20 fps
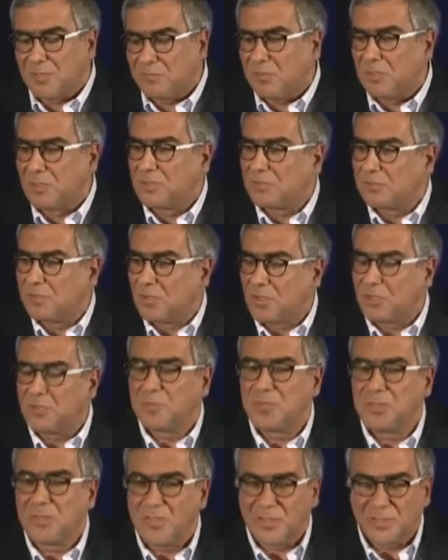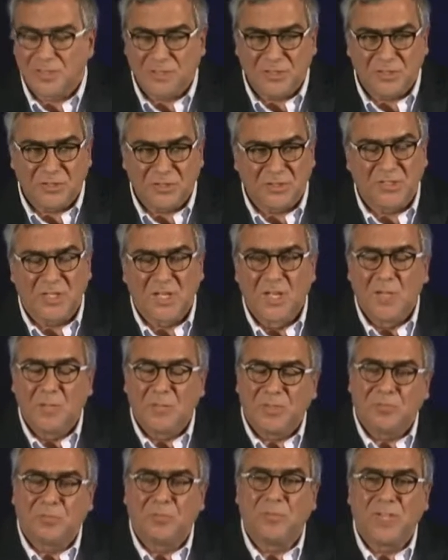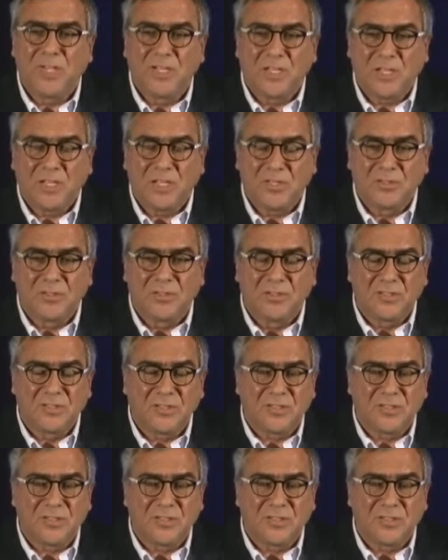coverage for hospitalizations, but for medications,